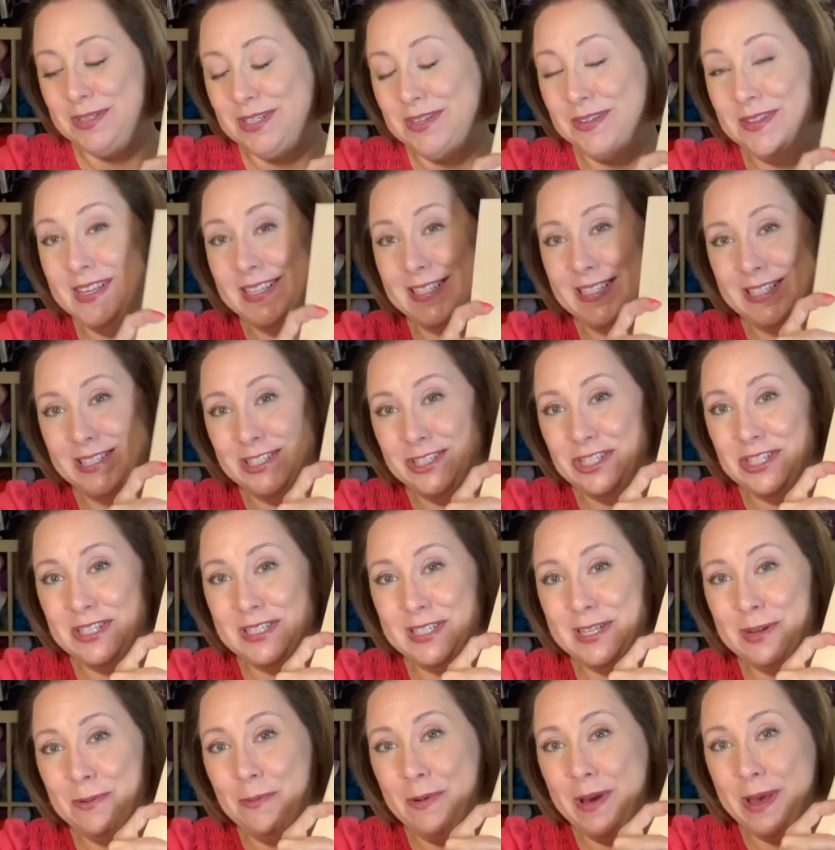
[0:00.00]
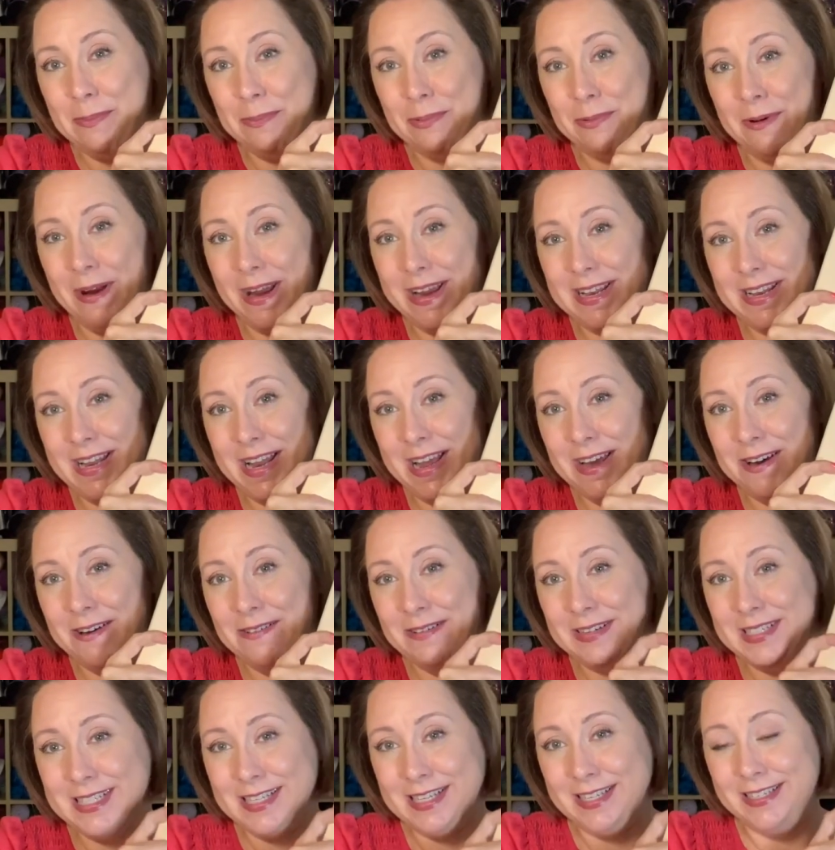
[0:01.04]
So this is just a whip right now.
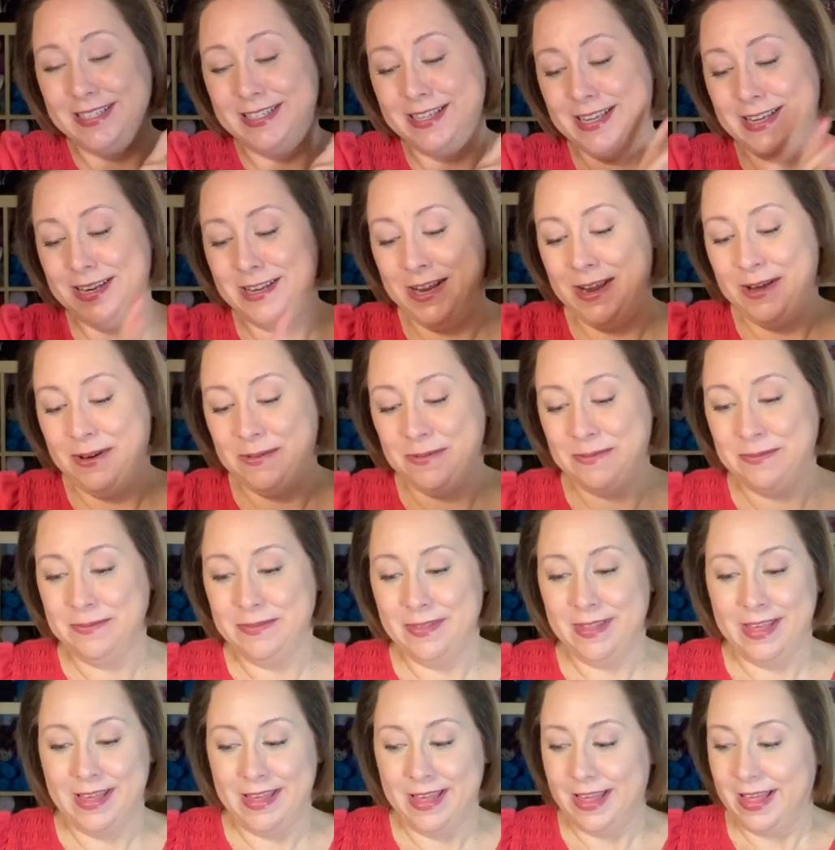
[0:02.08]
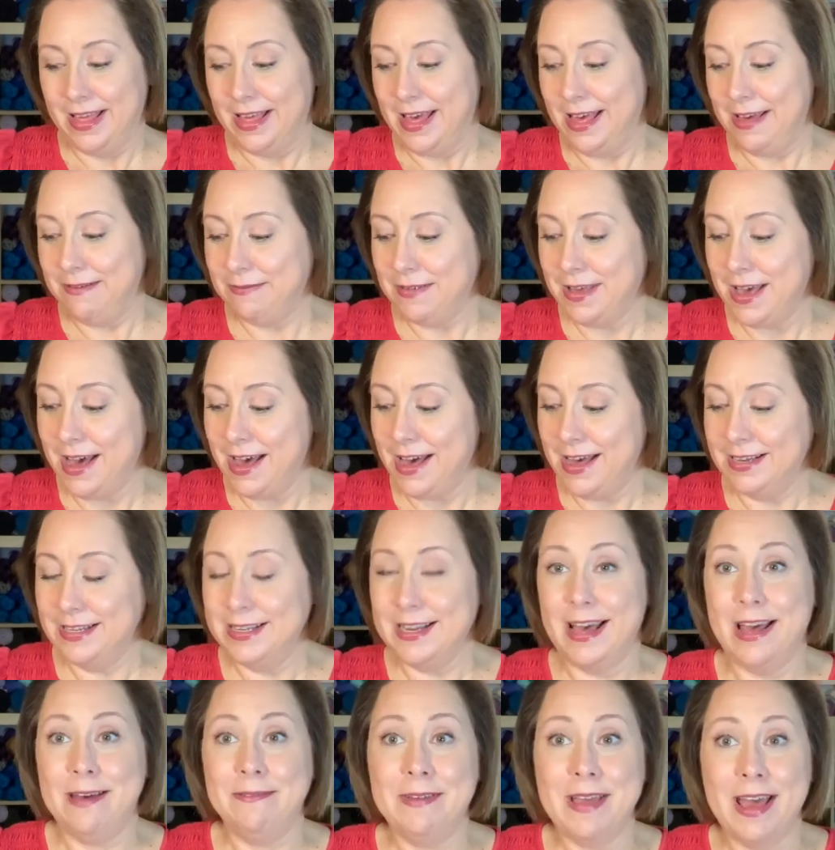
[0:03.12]
It's, you know, I've got,
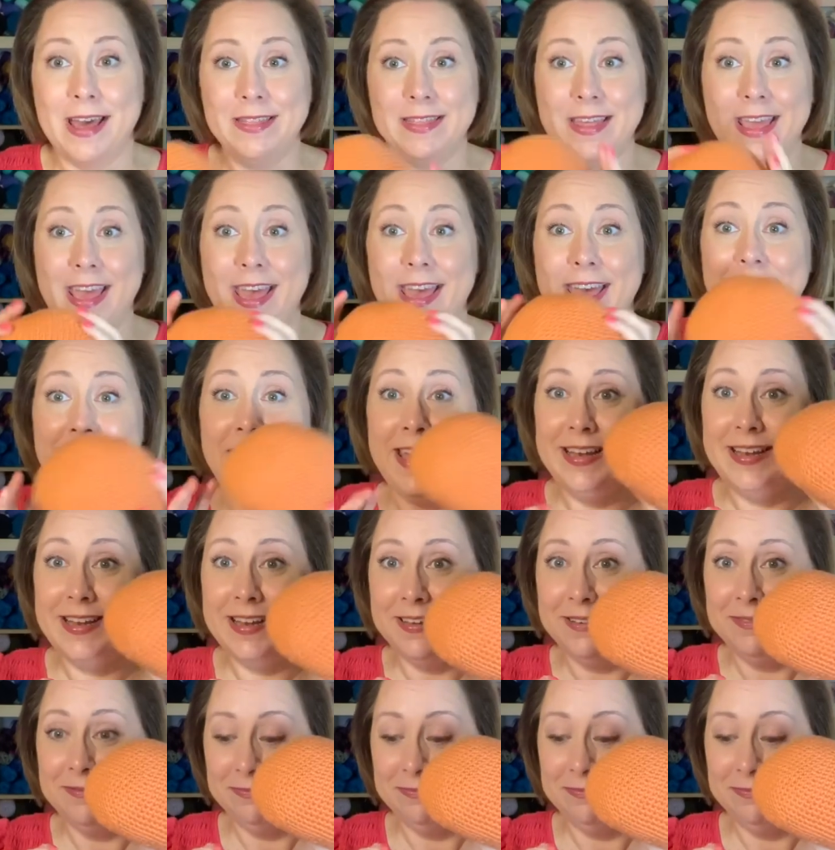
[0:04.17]
I've got the head.